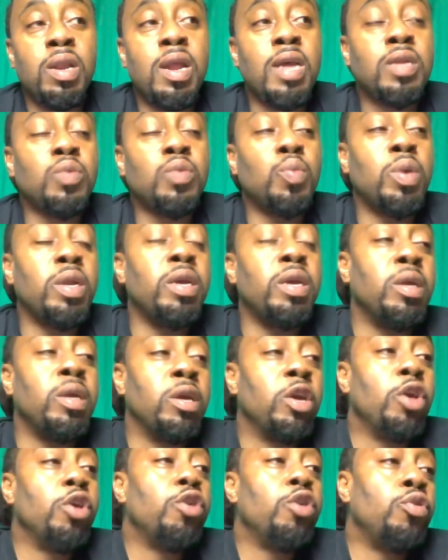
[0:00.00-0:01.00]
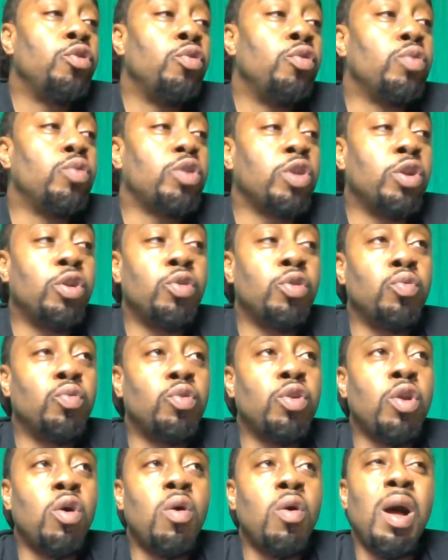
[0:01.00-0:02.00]
what he used to do.
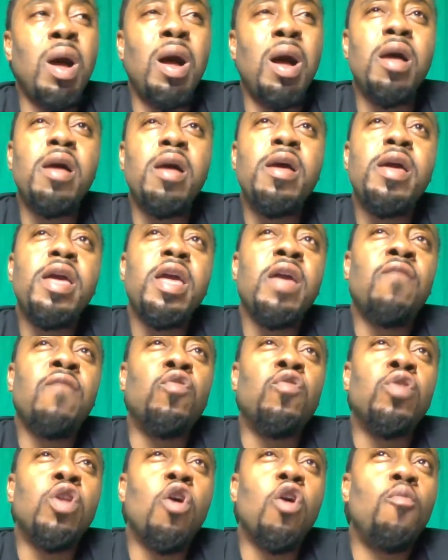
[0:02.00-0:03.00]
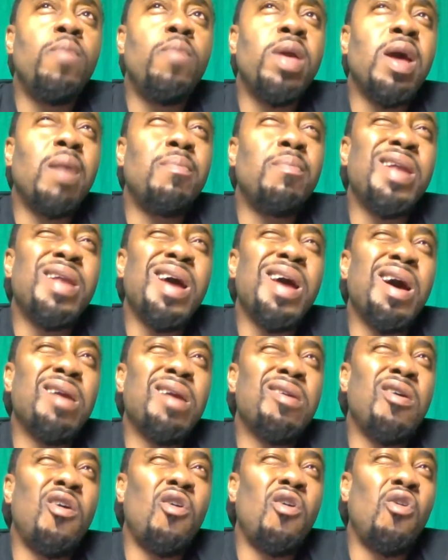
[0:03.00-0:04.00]
If you know me, I'm not
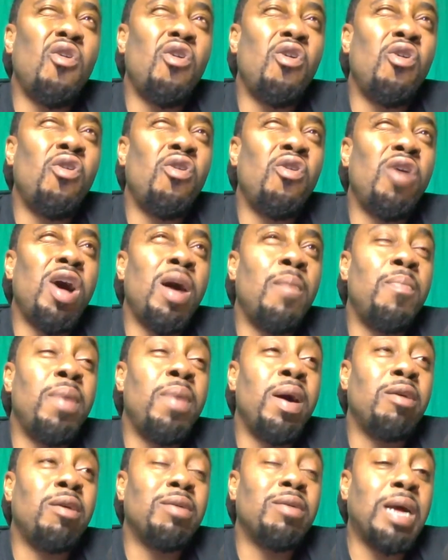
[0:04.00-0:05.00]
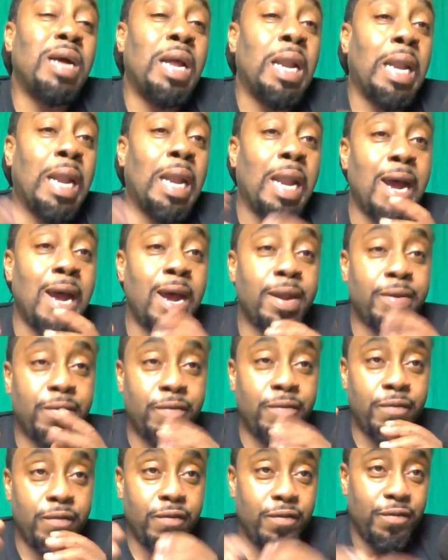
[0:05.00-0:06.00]
all about a lot
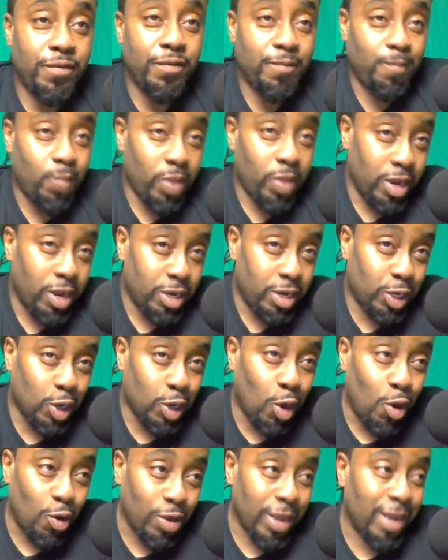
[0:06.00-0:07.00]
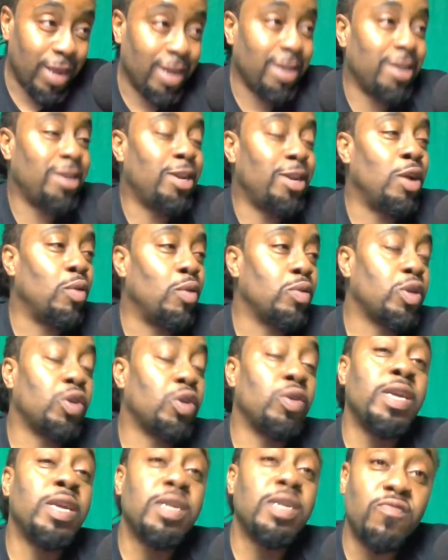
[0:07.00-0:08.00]
of talking. So
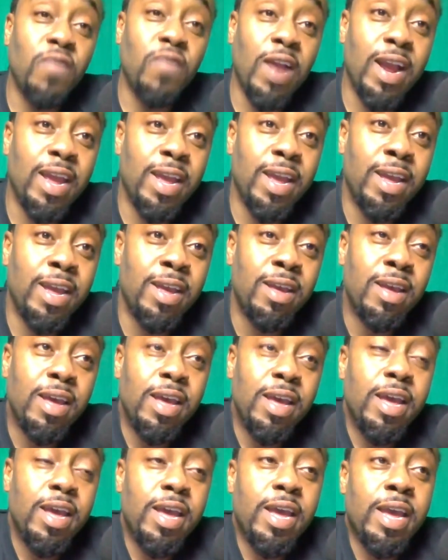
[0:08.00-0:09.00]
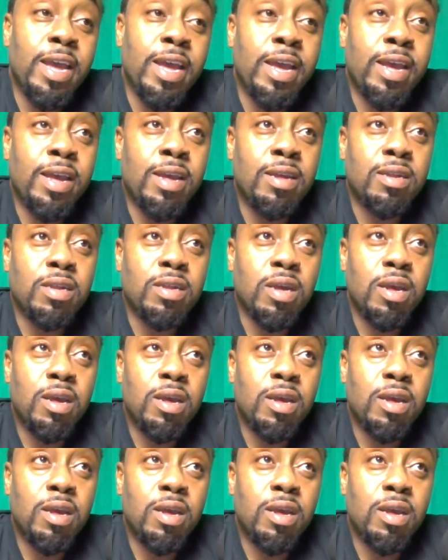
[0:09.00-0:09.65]
this right here is